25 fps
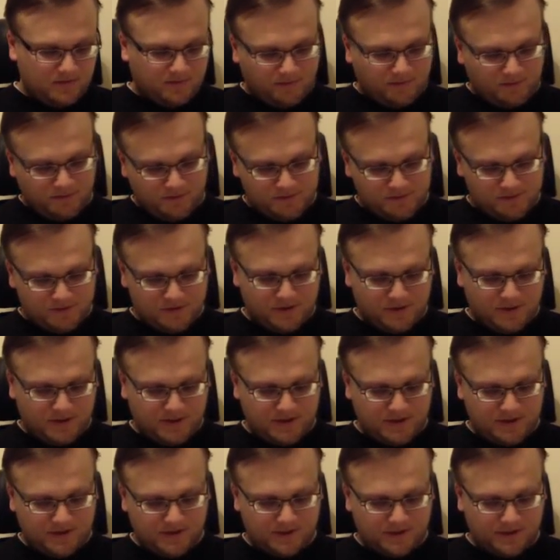Of course, you
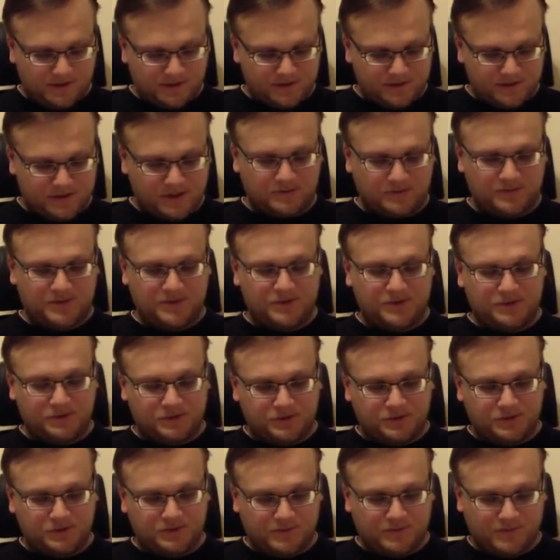can uh,
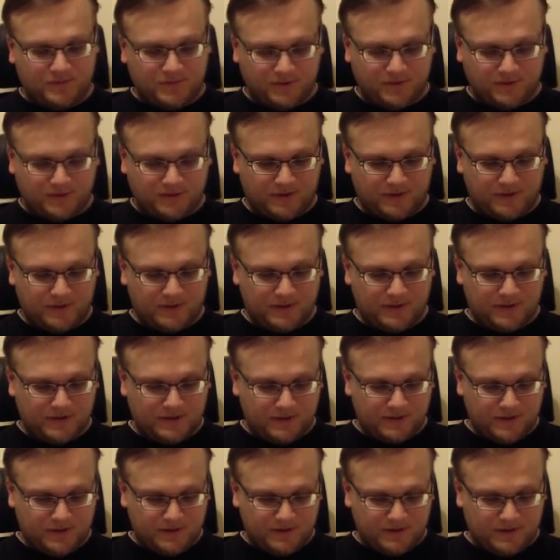substitute the
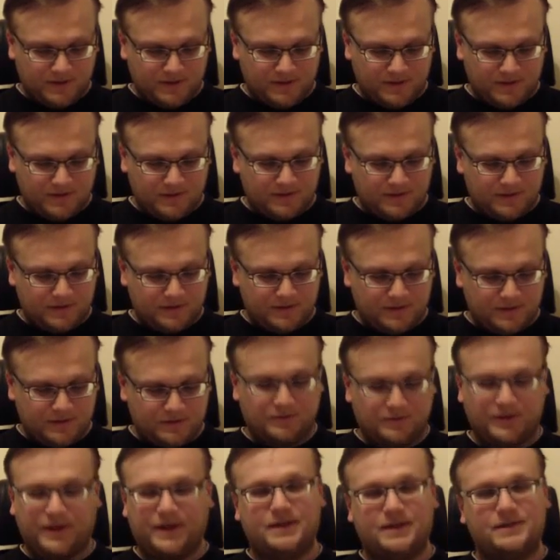
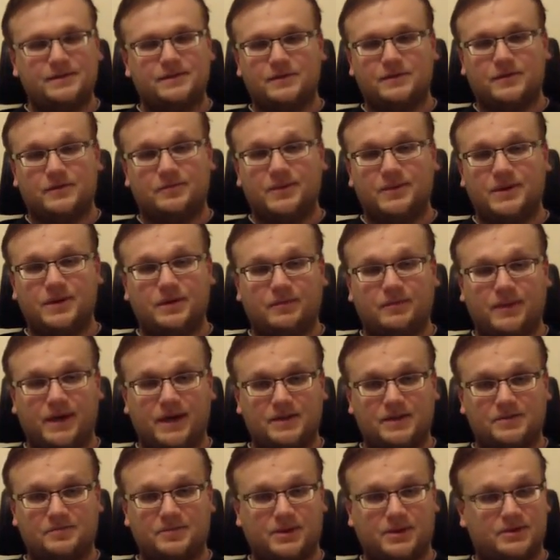uh, grains and the mini
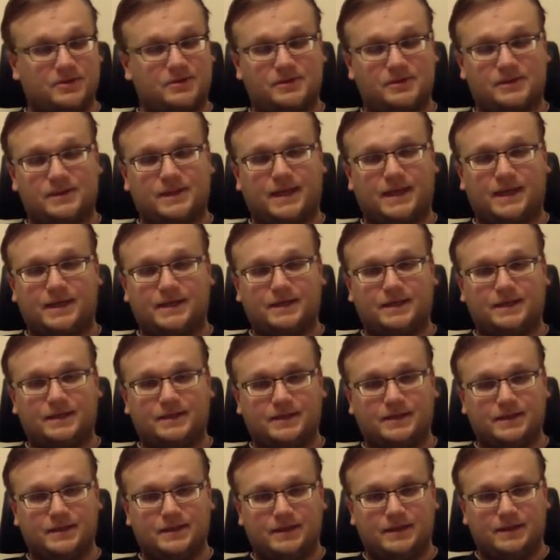mash by just
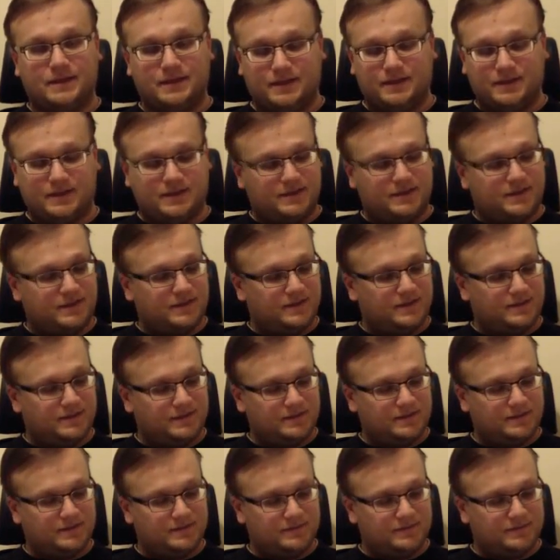adding uh,
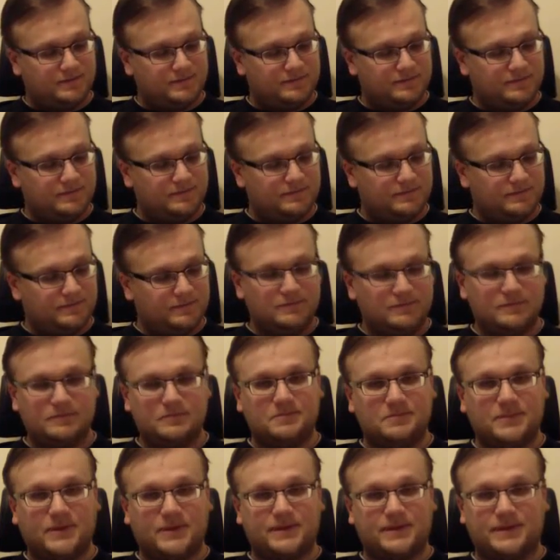
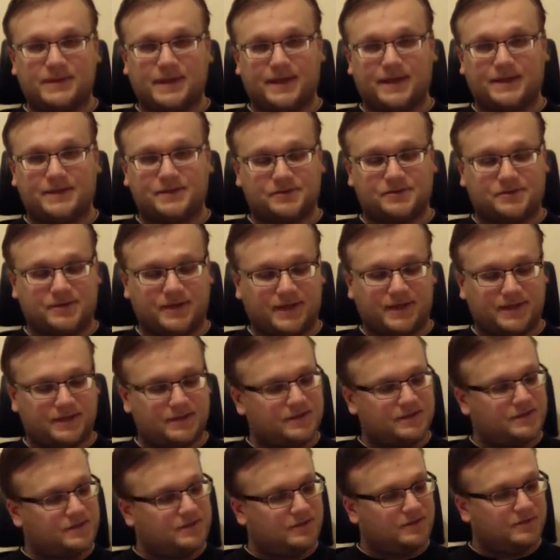malt
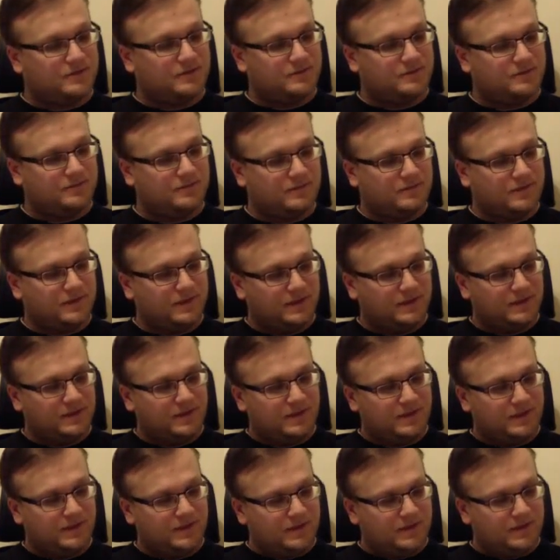extract. So,
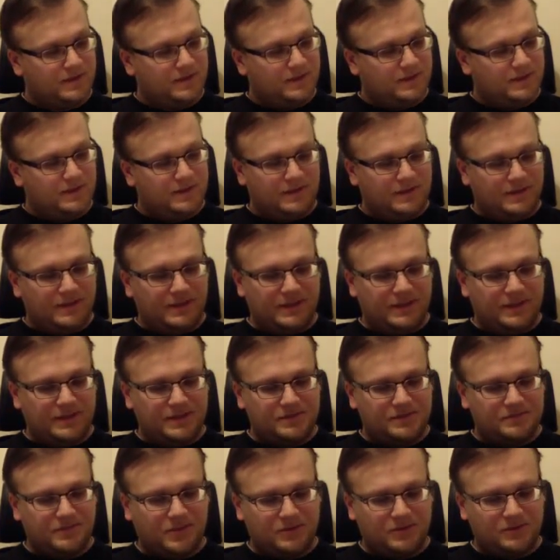
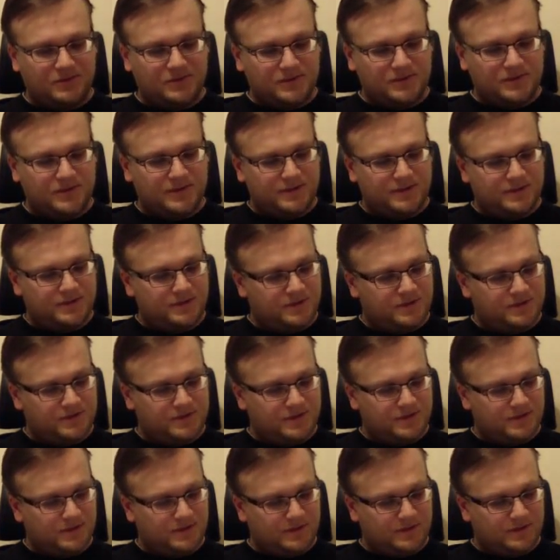and it's mostly
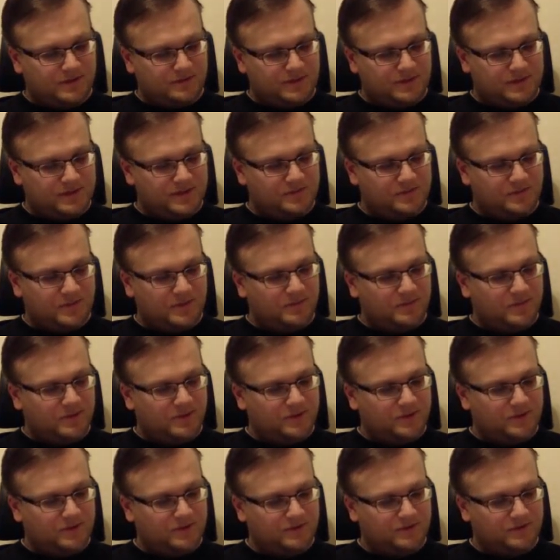just a recipe
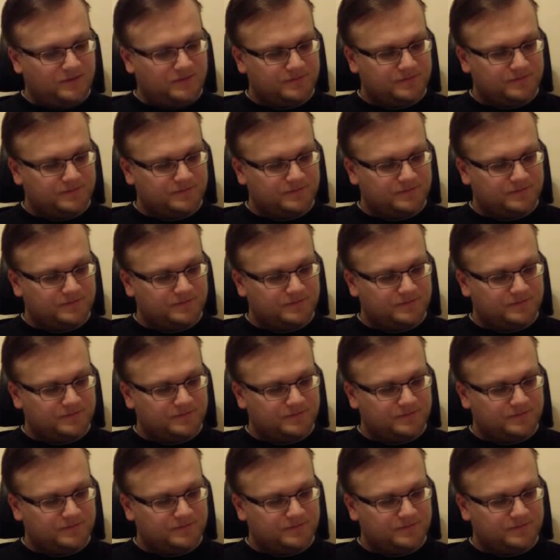book.